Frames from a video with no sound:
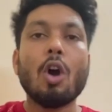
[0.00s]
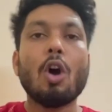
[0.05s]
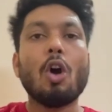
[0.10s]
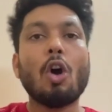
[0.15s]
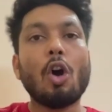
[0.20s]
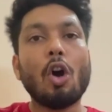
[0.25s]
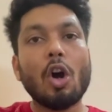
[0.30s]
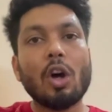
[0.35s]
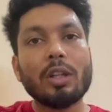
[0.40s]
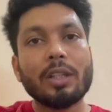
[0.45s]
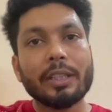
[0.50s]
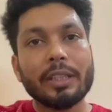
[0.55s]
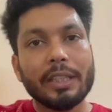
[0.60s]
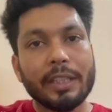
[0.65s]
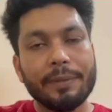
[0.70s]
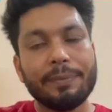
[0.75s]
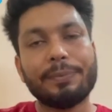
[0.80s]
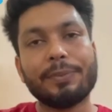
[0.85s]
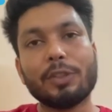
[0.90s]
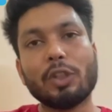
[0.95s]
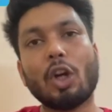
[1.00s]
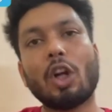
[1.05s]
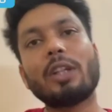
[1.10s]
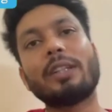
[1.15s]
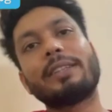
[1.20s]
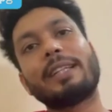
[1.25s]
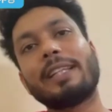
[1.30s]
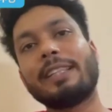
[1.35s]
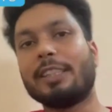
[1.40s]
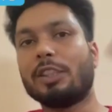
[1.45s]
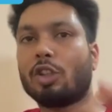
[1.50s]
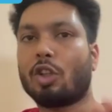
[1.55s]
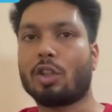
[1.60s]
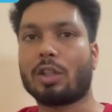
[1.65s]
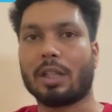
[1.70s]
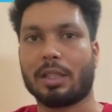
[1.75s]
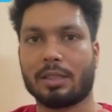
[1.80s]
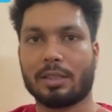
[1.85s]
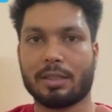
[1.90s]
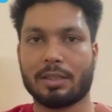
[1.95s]
or if not, then in
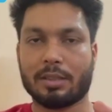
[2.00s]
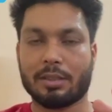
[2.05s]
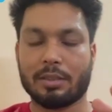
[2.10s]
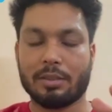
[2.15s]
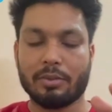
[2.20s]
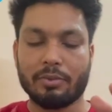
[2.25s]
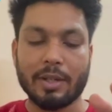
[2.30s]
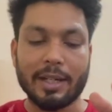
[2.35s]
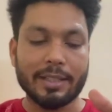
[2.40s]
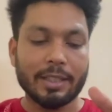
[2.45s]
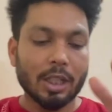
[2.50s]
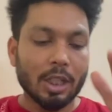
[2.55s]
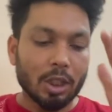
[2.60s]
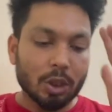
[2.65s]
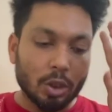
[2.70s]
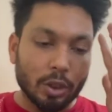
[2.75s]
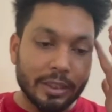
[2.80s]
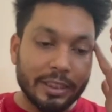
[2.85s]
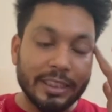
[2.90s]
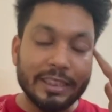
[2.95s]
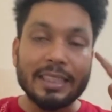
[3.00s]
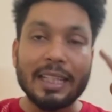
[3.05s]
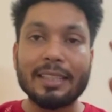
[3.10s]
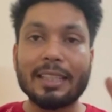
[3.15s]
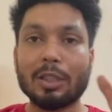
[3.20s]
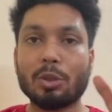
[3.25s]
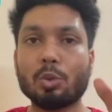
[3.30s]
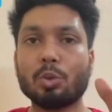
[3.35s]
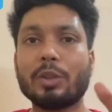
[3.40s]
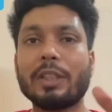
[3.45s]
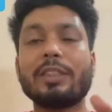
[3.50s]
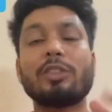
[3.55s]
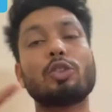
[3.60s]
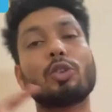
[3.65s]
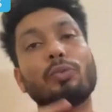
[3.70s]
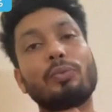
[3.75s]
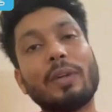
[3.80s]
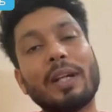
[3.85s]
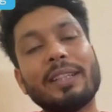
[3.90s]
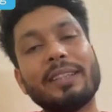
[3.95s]
August, right? So these are the two dates.
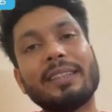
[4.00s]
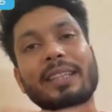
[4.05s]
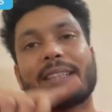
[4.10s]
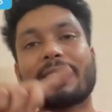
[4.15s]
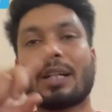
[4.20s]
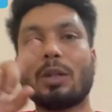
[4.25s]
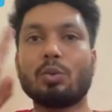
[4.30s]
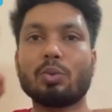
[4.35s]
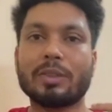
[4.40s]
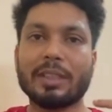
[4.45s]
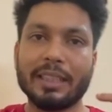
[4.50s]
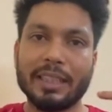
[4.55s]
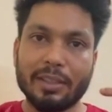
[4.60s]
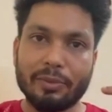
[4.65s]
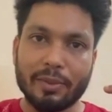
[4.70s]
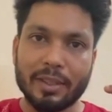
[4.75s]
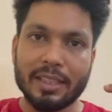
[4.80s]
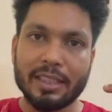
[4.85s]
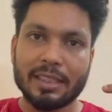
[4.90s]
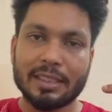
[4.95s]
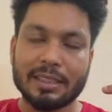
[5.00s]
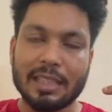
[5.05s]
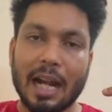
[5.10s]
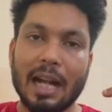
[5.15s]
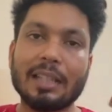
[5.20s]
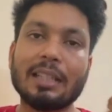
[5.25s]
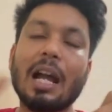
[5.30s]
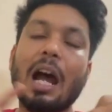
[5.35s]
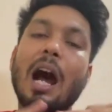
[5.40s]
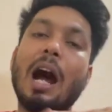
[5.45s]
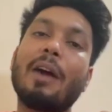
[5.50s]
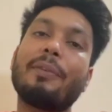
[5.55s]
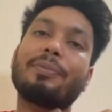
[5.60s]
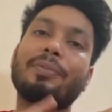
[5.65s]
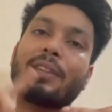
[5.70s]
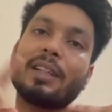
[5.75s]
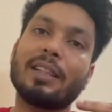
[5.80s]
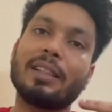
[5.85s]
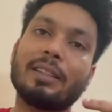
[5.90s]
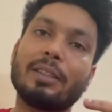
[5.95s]
So when the counseling will start,
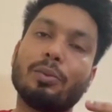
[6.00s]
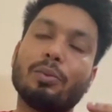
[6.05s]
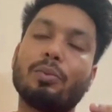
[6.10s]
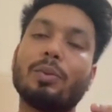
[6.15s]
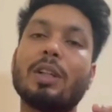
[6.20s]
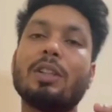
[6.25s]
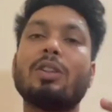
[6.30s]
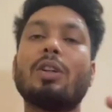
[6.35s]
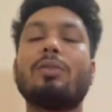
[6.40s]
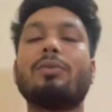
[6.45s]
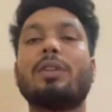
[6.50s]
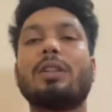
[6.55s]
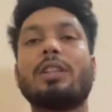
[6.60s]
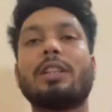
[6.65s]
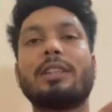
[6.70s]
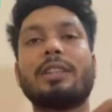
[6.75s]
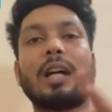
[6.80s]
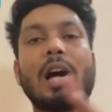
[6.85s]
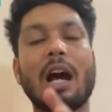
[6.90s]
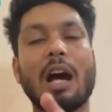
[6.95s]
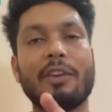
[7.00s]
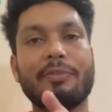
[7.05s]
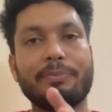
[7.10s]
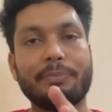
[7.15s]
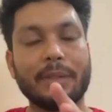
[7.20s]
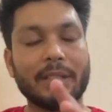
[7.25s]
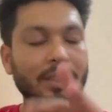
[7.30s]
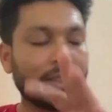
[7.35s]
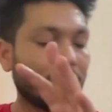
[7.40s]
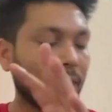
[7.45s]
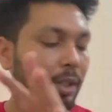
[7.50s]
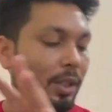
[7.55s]
after 1 or 1.5 months,